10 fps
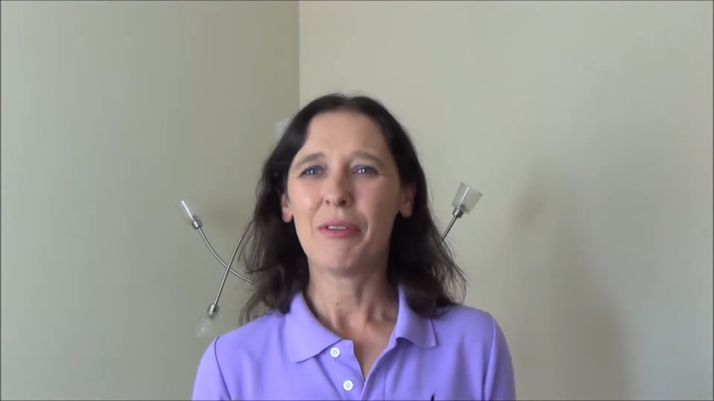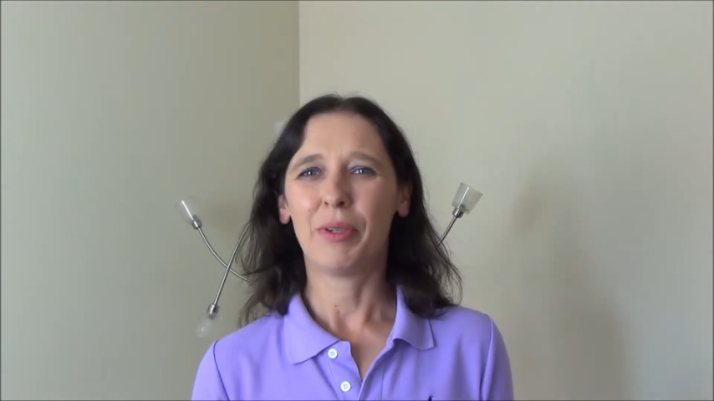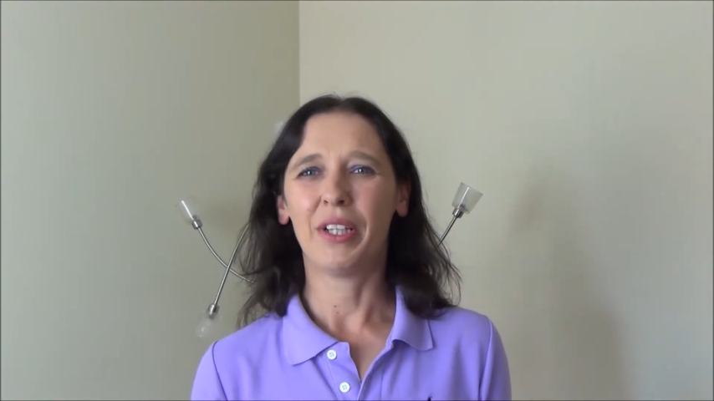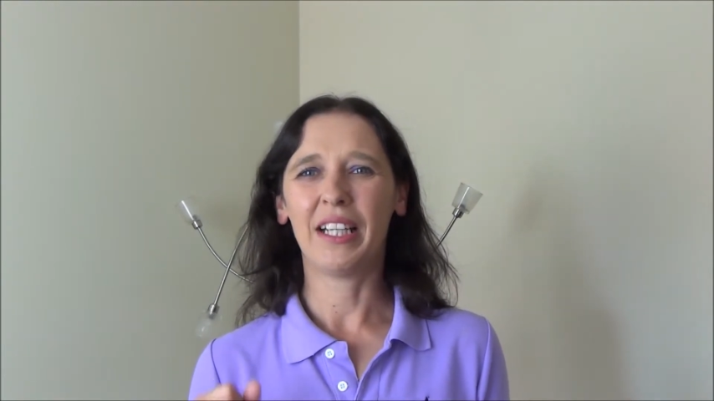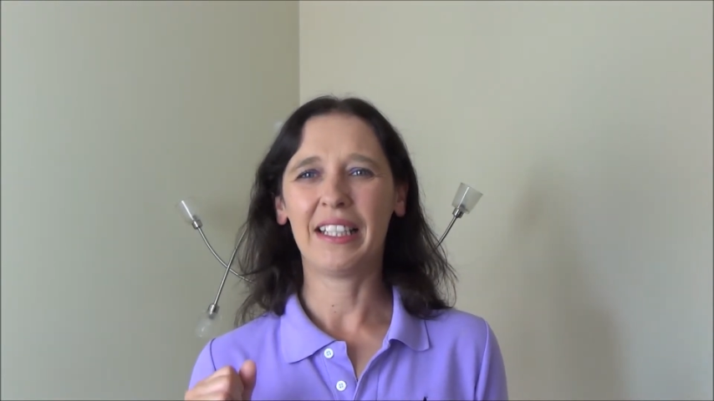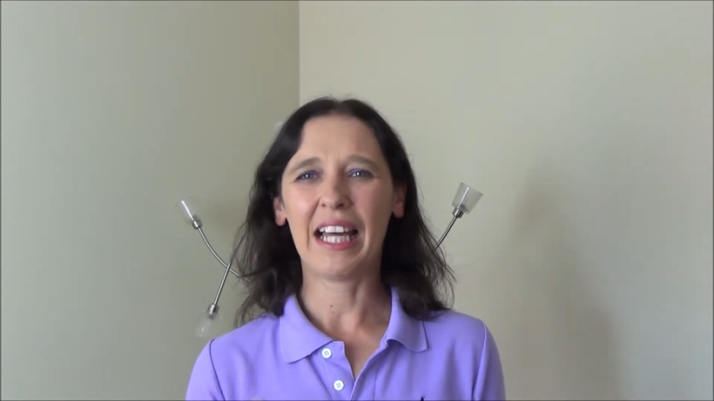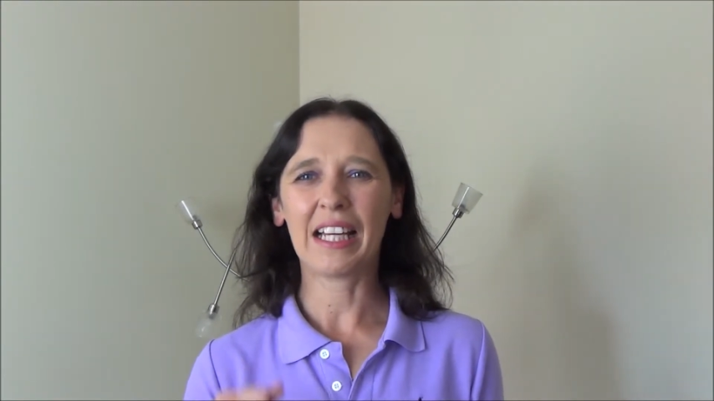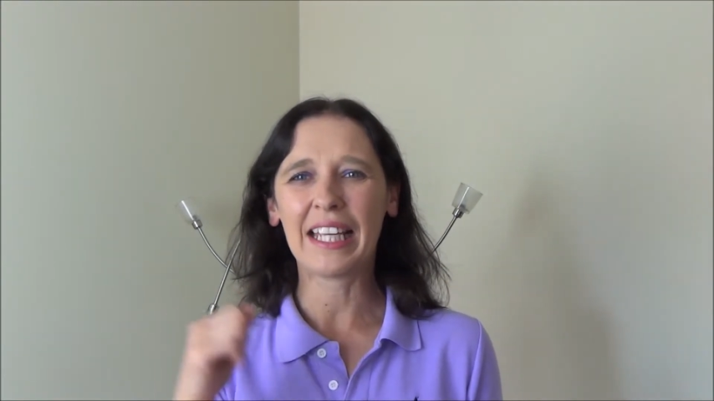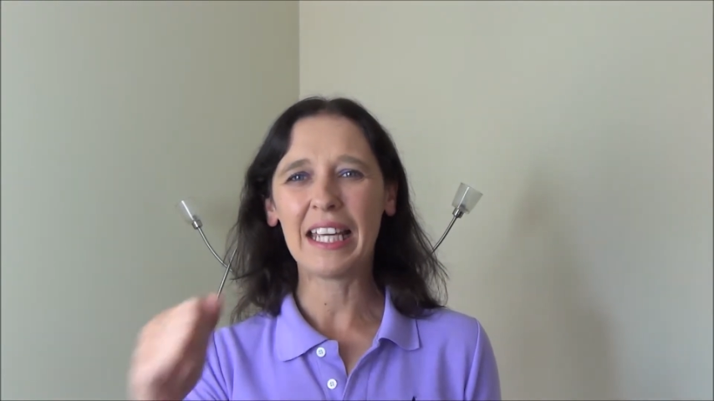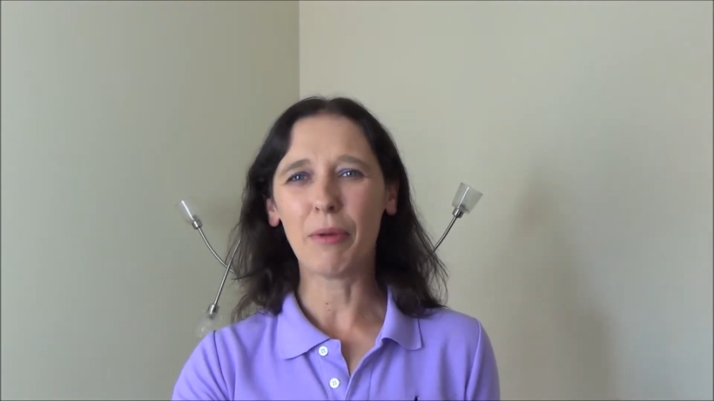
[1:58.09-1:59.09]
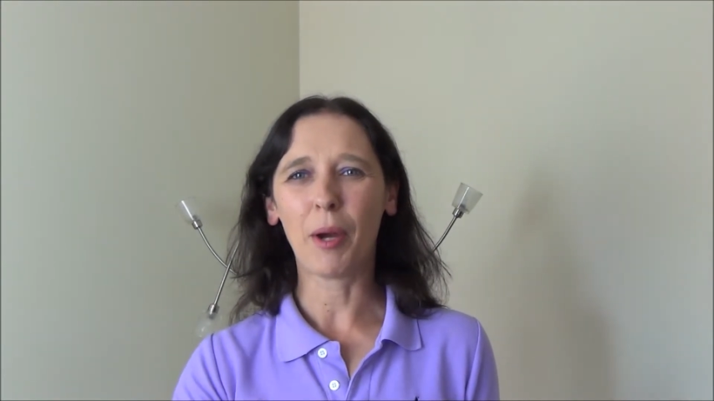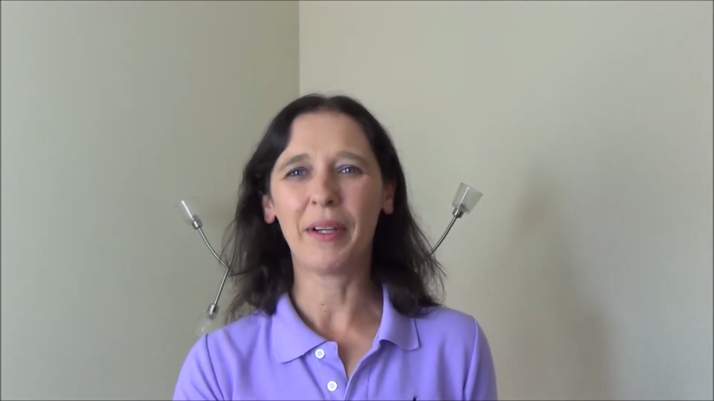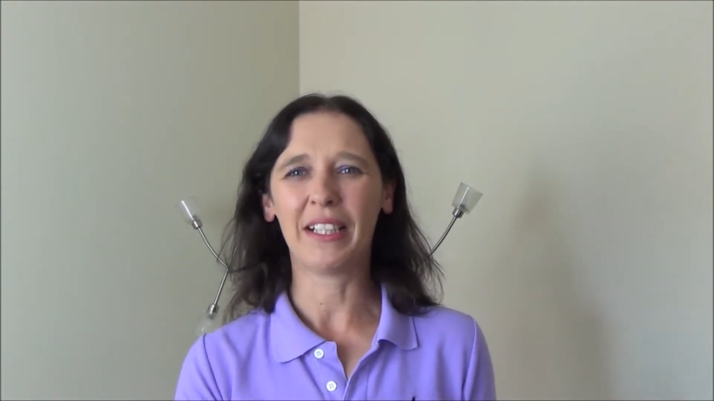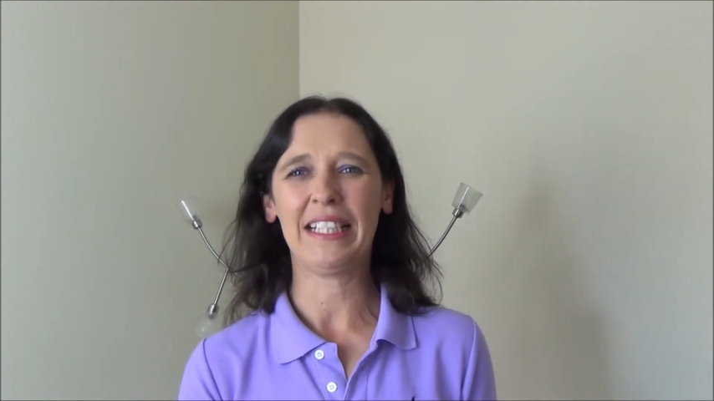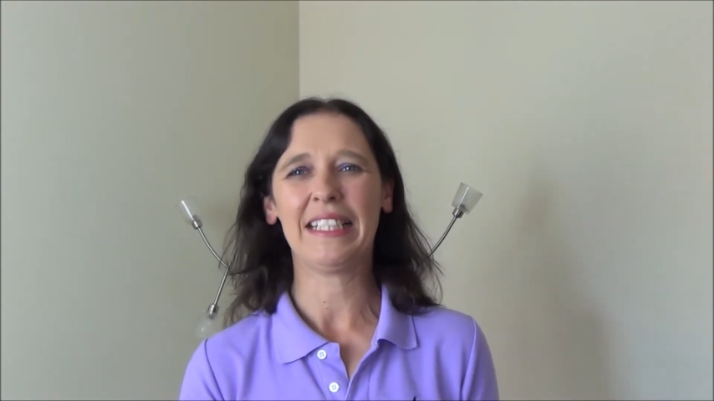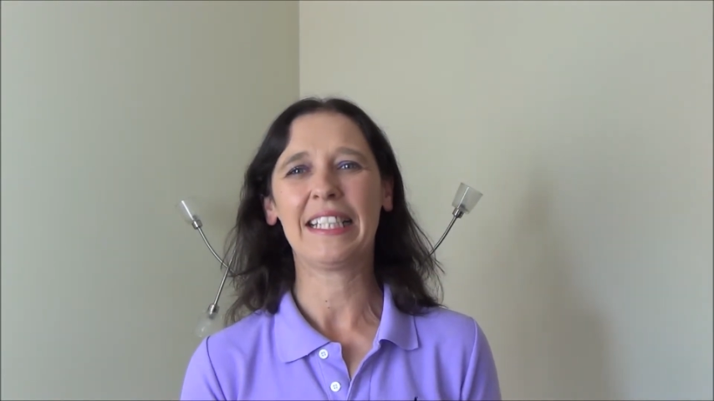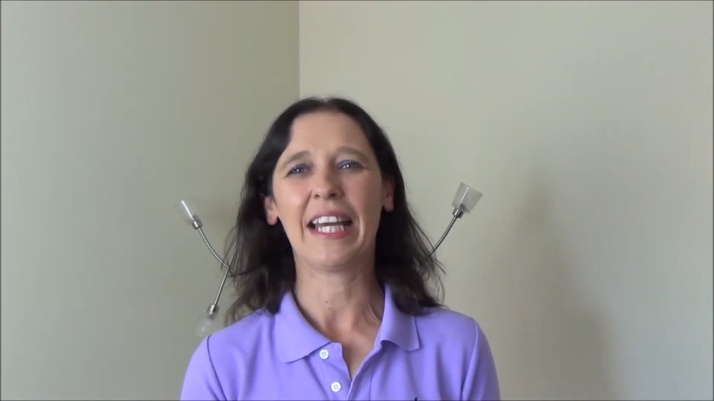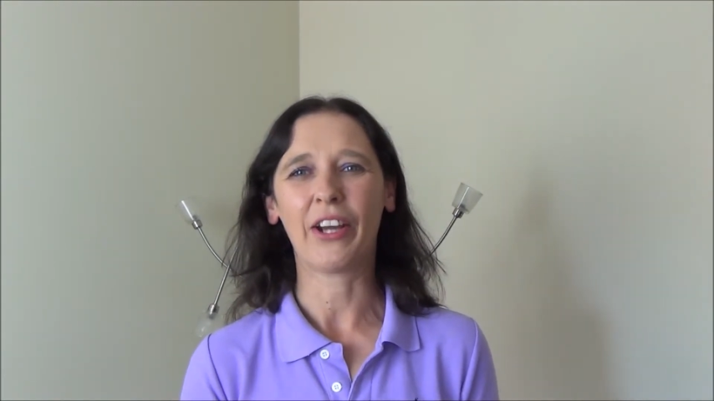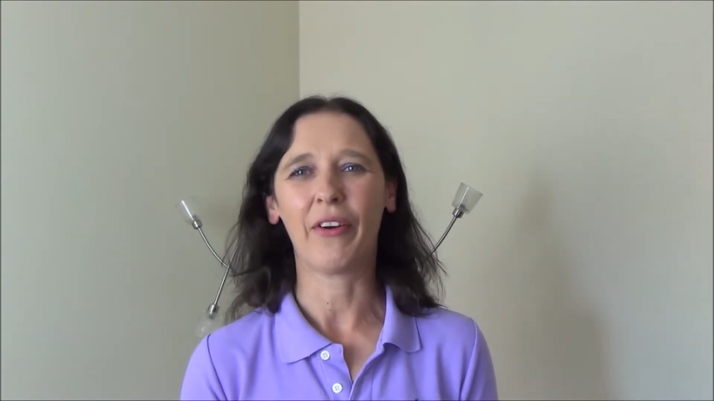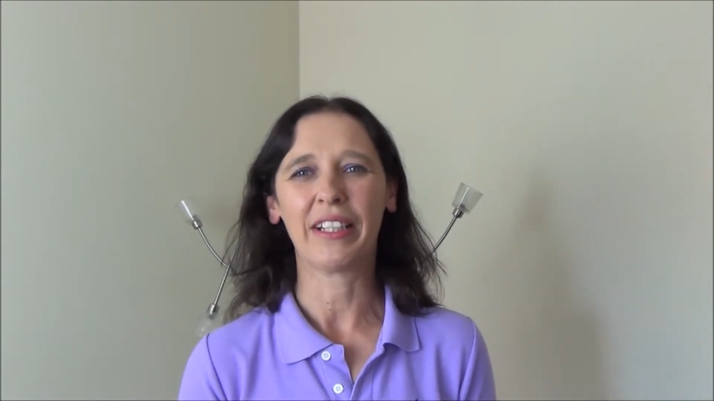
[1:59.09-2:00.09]
But at that key moment, I need to
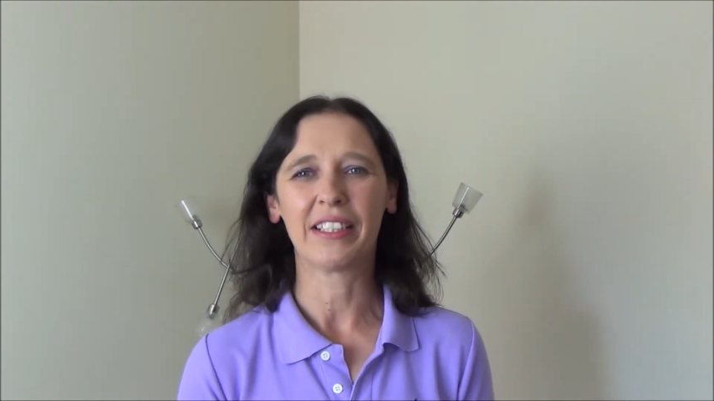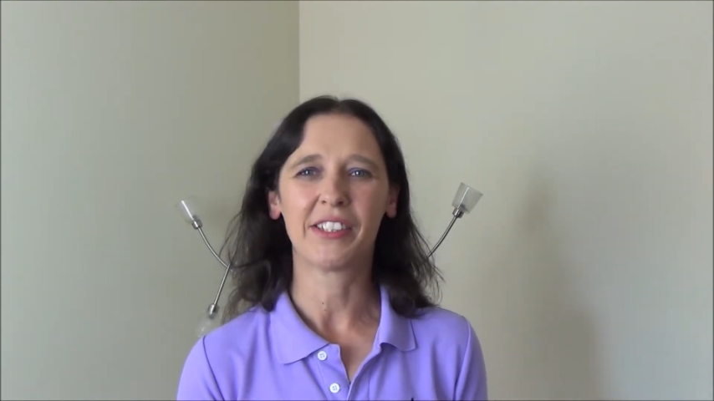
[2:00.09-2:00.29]
get going.